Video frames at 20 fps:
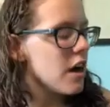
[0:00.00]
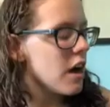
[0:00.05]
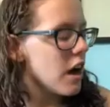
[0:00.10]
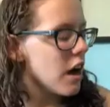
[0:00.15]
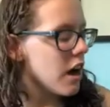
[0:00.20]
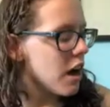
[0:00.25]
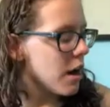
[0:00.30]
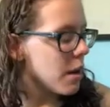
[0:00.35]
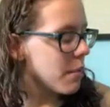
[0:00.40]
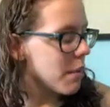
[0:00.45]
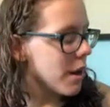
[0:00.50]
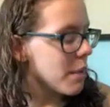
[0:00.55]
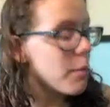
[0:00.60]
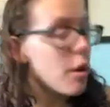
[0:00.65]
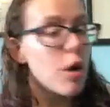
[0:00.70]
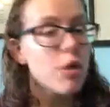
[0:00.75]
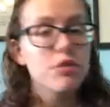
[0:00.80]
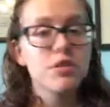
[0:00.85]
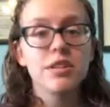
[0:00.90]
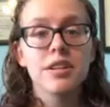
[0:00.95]
I'm
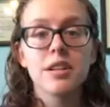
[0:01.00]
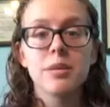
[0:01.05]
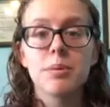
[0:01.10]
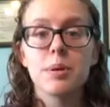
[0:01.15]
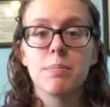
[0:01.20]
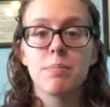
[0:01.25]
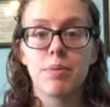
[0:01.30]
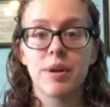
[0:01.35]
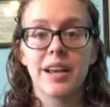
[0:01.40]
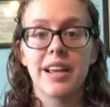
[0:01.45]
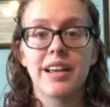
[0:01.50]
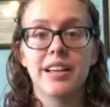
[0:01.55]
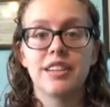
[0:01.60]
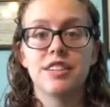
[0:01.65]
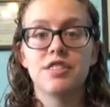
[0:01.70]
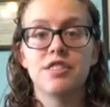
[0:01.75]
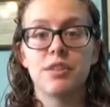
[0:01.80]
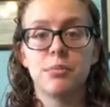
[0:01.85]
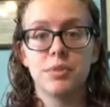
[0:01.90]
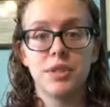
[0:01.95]
also gonna be bringing
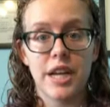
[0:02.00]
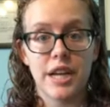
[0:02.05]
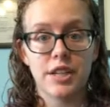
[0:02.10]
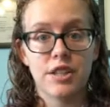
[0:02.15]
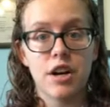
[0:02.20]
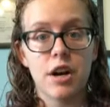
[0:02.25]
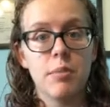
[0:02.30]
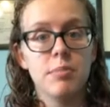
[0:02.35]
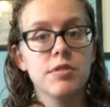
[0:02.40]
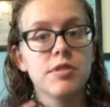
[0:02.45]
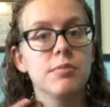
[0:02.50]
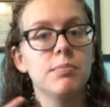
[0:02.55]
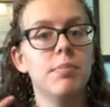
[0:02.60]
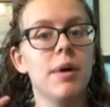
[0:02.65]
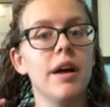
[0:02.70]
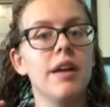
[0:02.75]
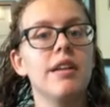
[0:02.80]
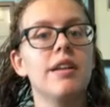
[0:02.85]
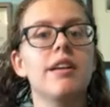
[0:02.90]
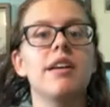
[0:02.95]
some tank tops,
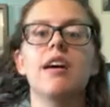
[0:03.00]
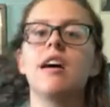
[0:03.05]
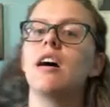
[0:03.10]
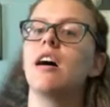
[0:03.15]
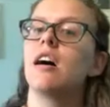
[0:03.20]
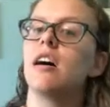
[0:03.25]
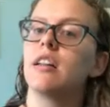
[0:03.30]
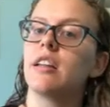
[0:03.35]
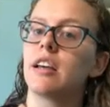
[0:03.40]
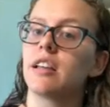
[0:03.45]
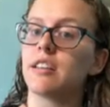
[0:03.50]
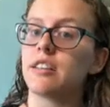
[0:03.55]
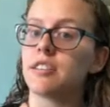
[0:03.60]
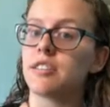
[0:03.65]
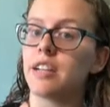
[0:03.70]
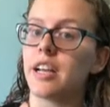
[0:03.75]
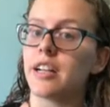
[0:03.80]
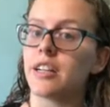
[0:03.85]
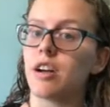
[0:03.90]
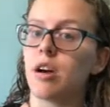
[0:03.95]
but like this
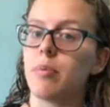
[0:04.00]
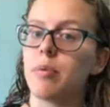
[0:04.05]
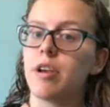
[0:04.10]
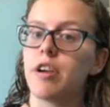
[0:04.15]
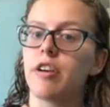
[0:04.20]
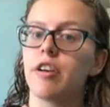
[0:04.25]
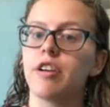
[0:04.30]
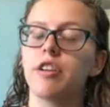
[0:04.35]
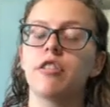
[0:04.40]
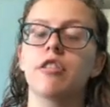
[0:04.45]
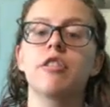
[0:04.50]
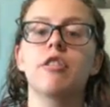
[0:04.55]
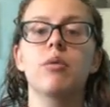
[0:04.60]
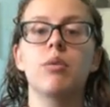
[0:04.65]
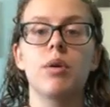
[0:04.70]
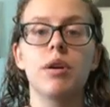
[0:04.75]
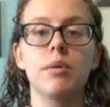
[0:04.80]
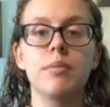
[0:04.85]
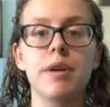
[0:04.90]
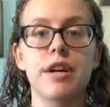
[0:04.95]
tank top here, you're gonna
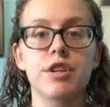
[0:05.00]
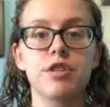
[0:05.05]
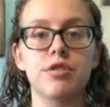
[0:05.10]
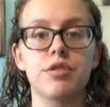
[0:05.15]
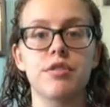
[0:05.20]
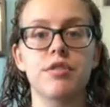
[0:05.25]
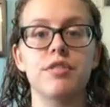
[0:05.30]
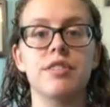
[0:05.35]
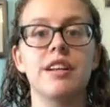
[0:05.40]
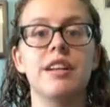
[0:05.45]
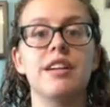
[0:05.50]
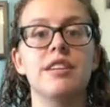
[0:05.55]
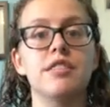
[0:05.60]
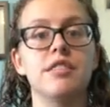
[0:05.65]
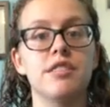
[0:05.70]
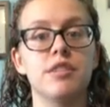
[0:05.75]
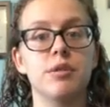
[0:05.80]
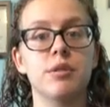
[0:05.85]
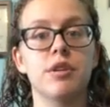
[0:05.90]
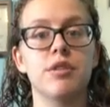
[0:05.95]
wanna make sure that it
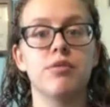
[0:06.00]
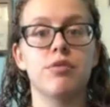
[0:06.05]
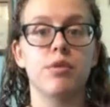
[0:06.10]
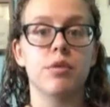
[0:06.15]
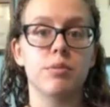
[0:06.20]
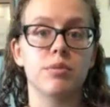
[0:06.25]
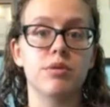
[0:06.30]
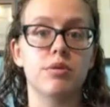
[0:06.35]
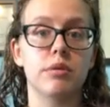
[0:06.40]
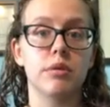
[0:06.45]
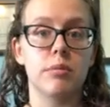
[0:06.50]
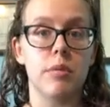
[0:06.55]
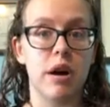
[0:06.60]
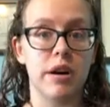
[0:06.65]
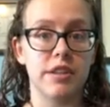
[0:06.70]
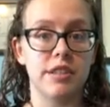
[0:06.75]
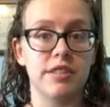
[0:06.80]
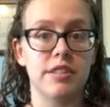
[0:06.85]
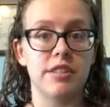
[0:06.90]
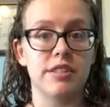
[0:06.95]
still conforms to our
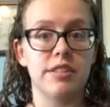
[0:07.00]
modesty